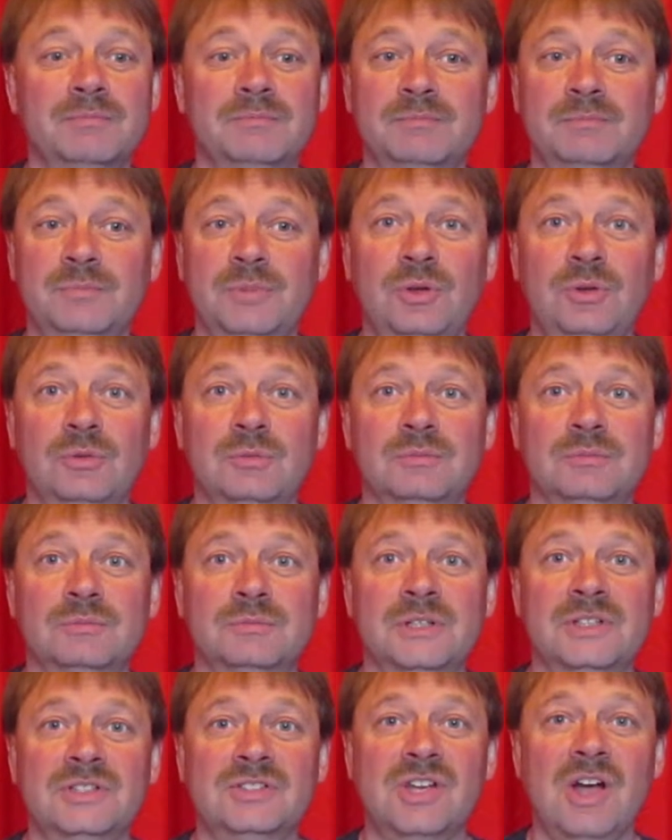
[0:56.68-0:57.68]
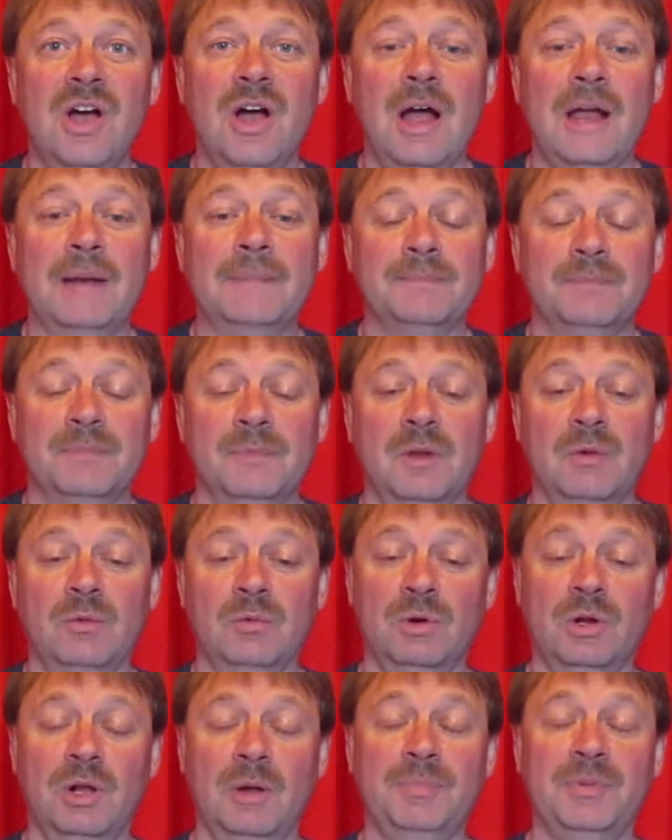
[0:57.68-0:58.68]
boom, it's gone.
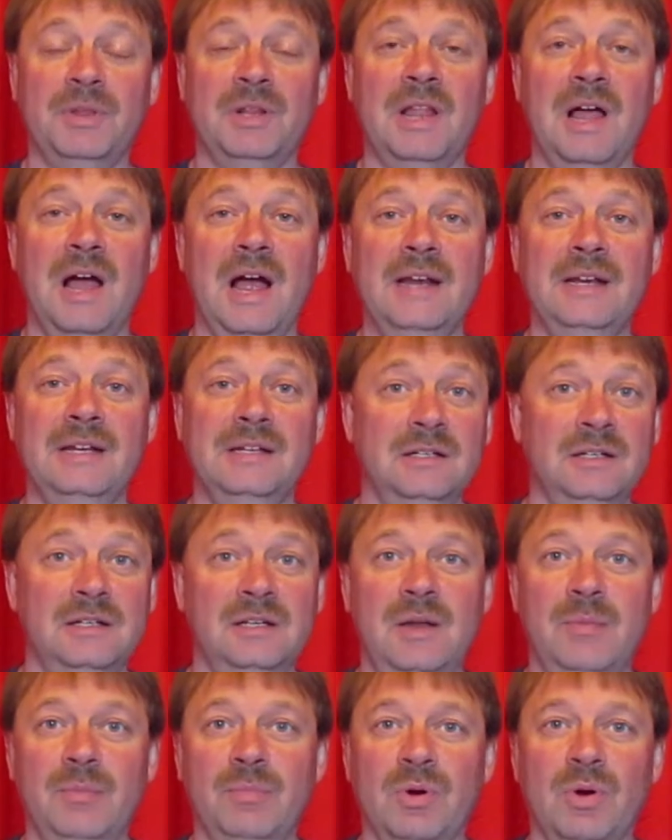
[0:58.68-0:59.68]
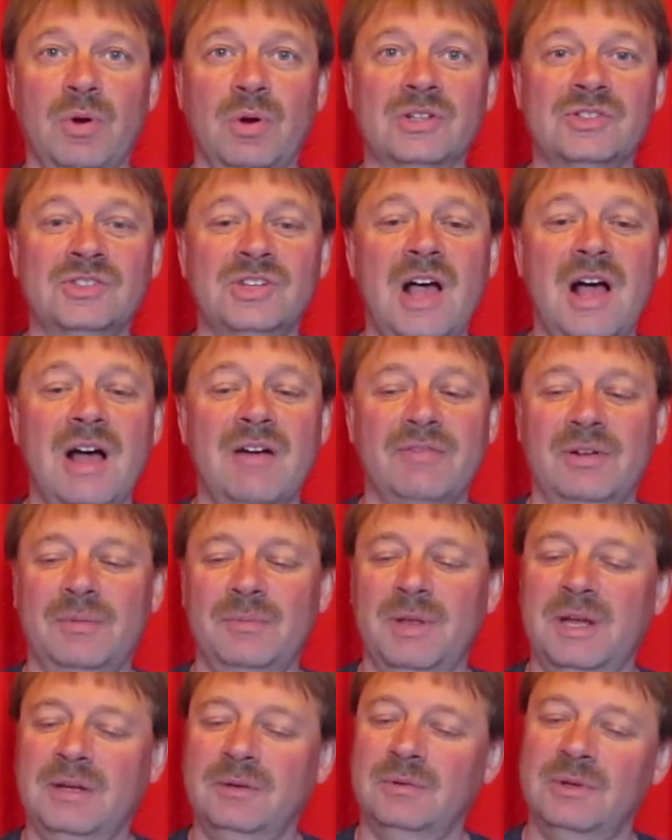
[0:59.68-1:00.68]
Reel up the line, it broke us off. I'm
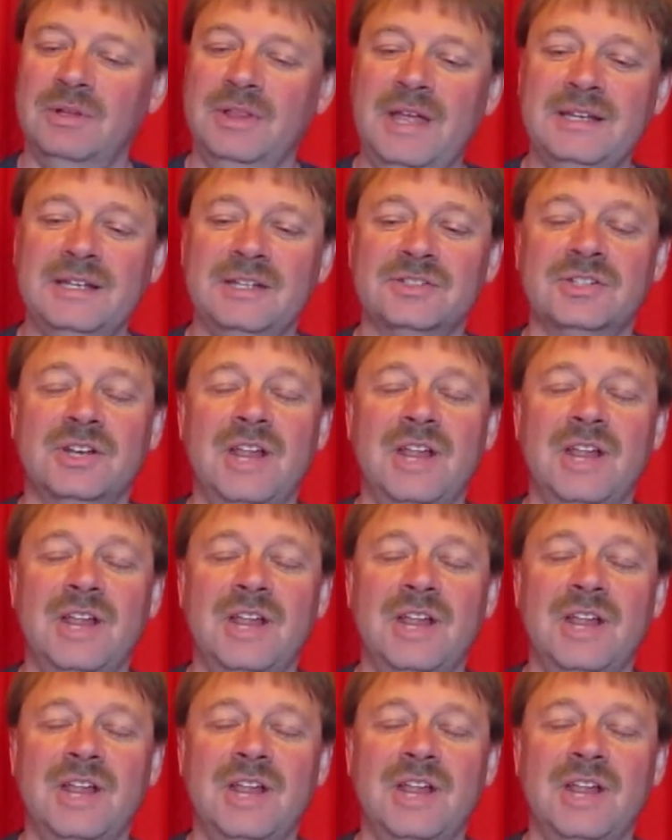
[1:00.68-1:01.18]
like, well, that doesn't